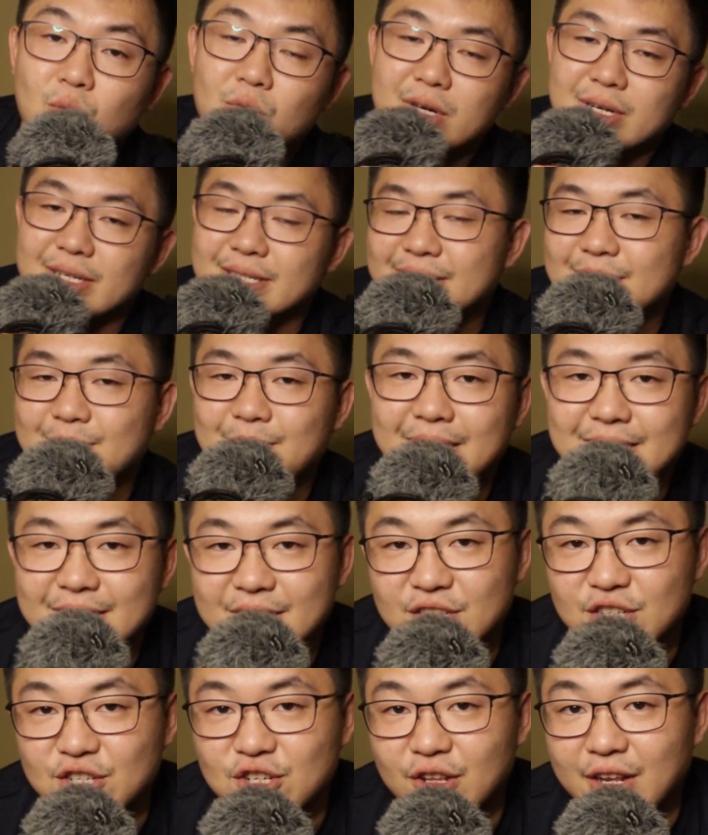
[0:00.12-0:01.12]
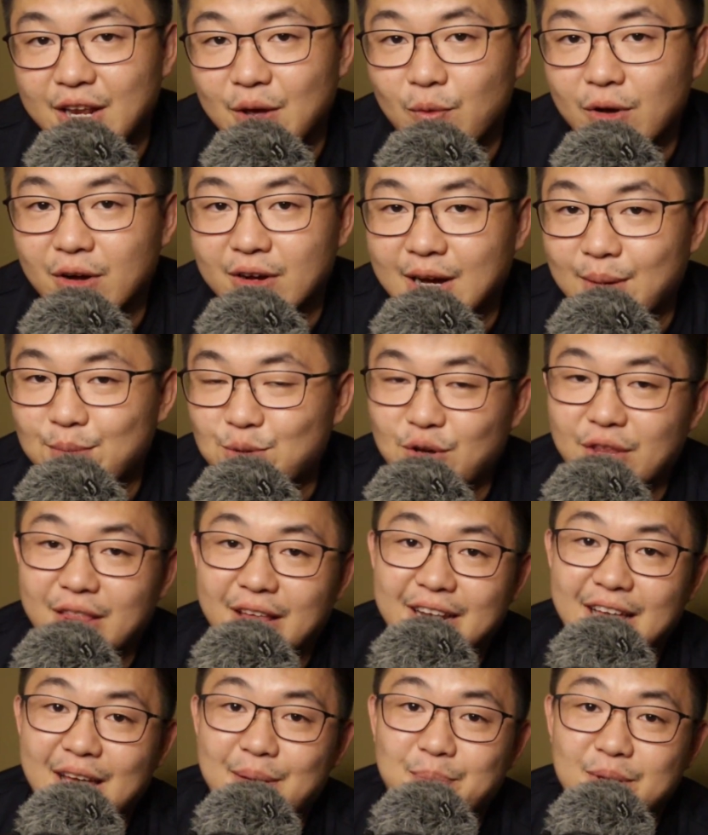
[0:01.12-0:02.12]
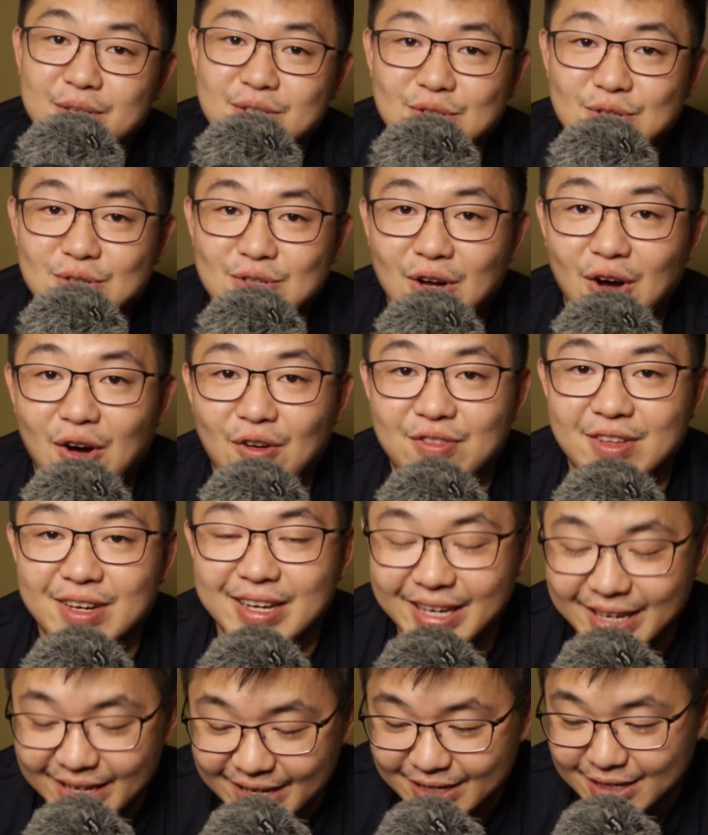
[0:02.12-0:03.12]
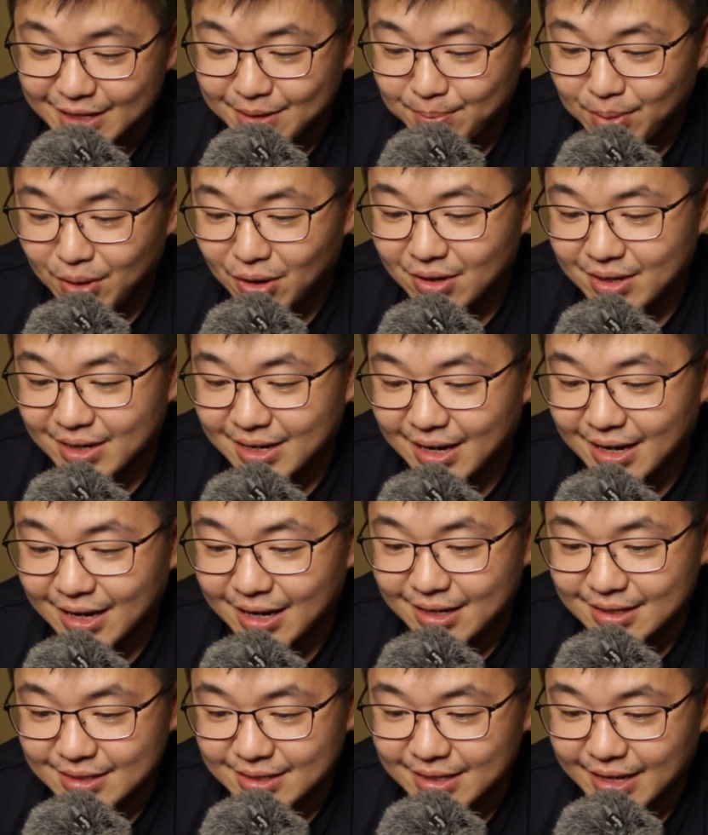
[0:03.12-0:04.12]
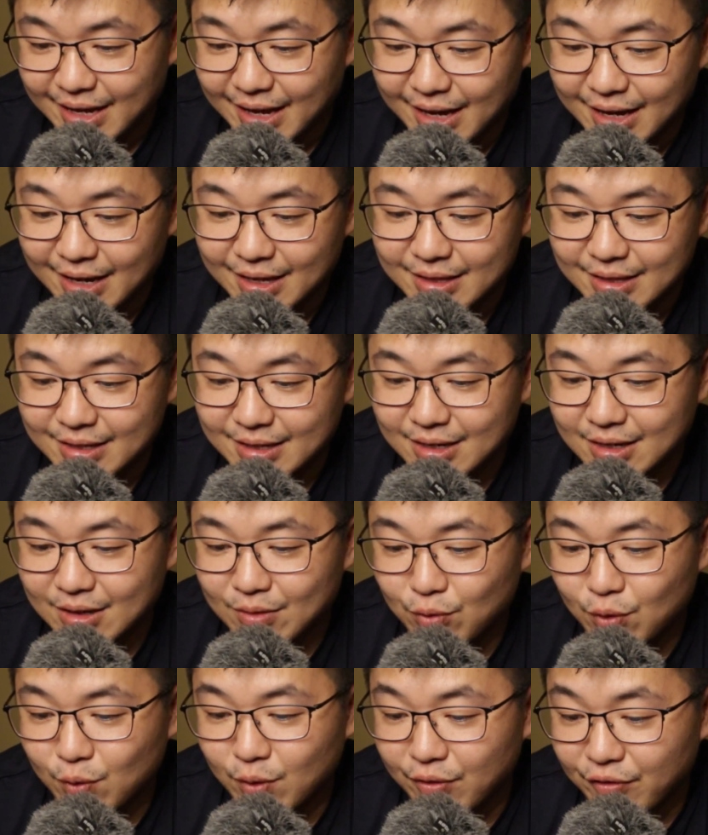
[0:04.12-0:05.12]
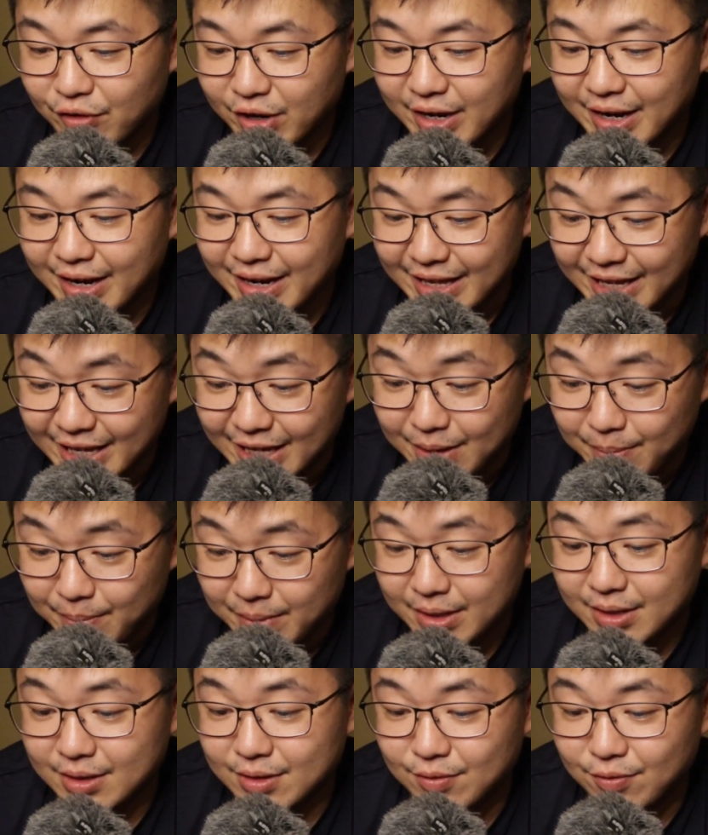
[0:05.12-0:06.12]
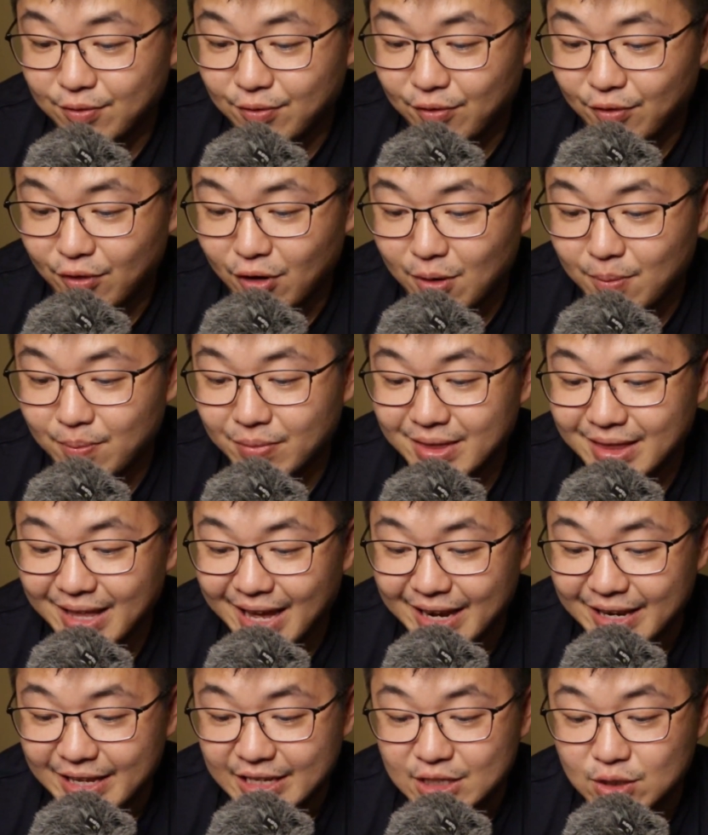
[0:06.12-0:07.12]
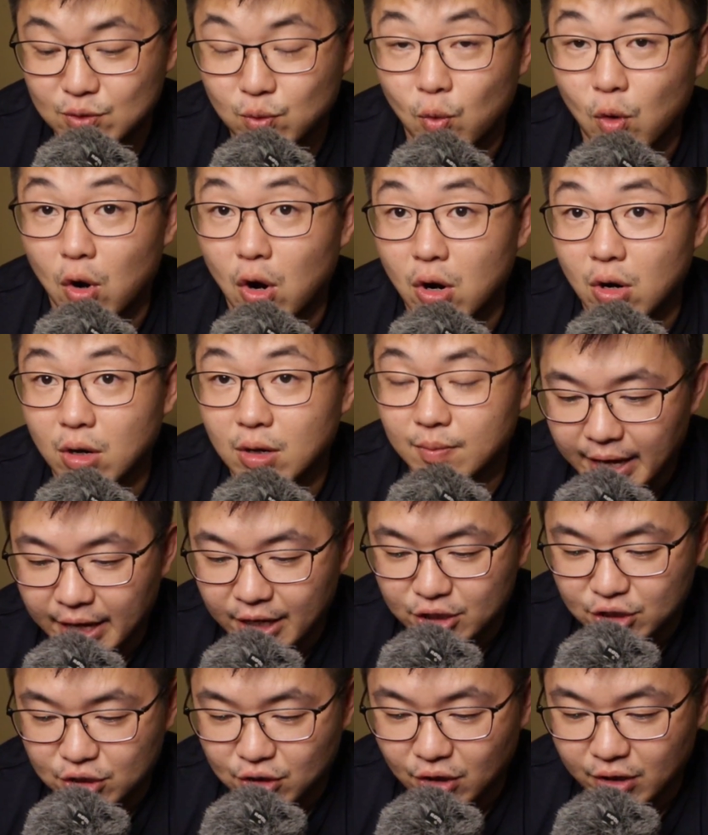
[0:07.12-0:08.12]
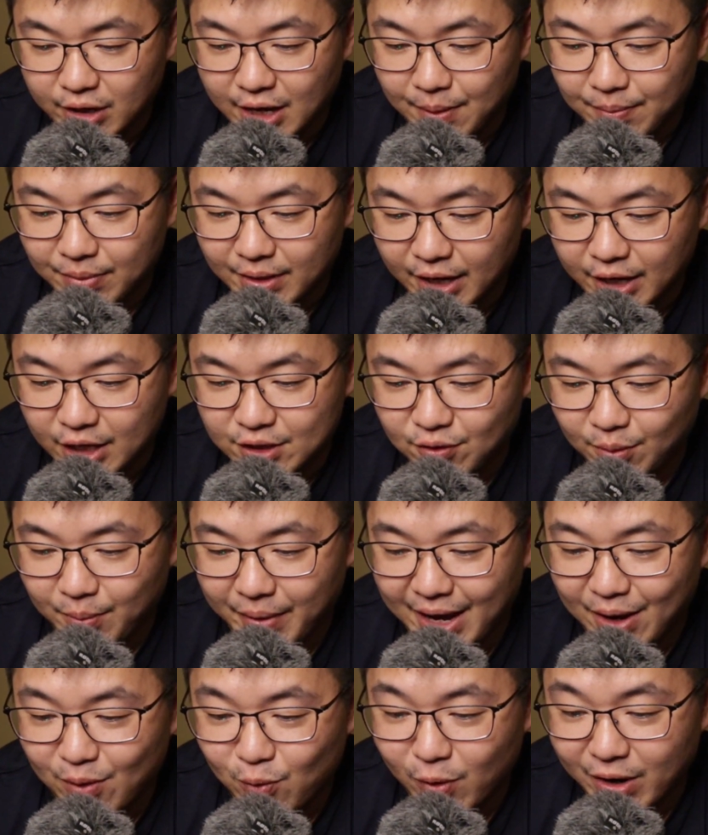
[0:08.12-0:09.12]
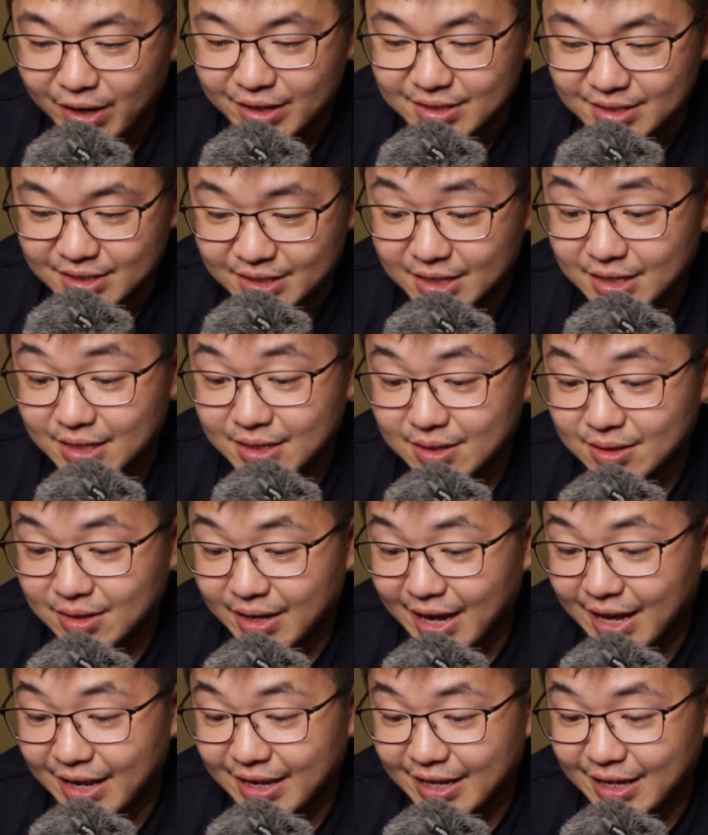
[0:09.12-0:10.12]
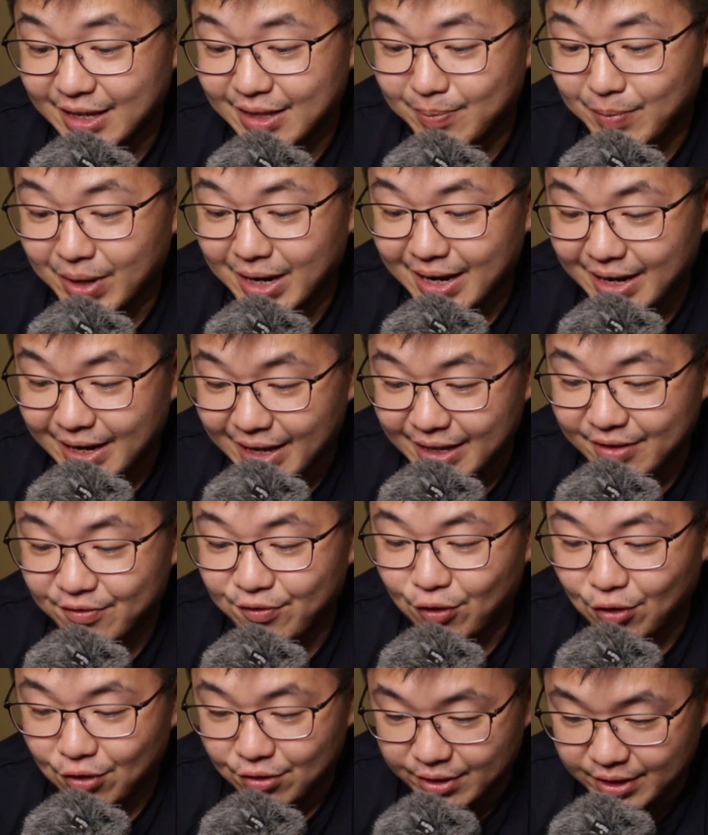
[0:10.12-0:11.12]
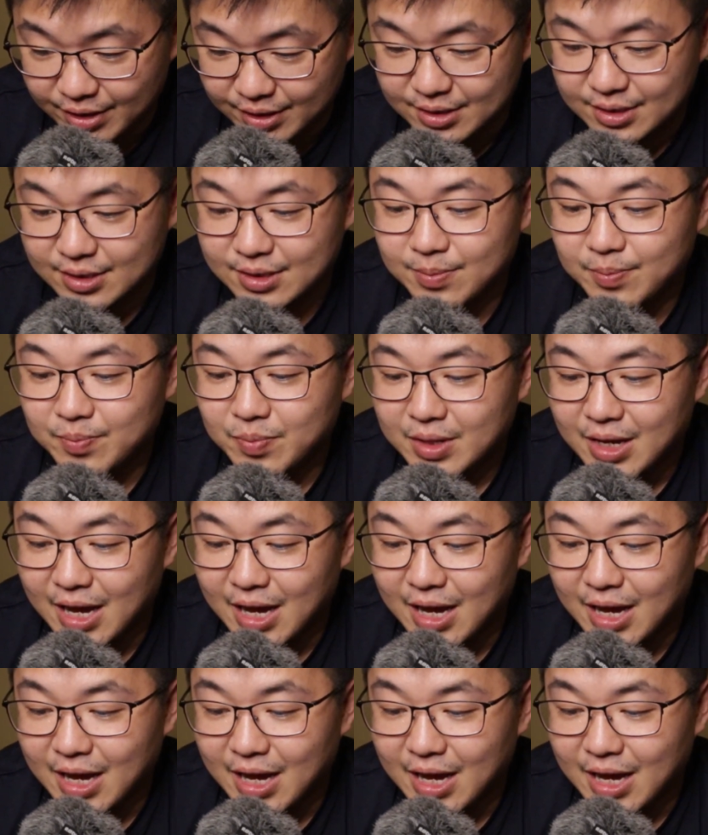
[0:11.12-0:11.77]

What's up, guys? This is Sean and welcome to another episode of the Yi Heng Podcast. And we will read an email from Dennis Wong. Hey Sean, I'm Dennis from NYC and in my late 40s.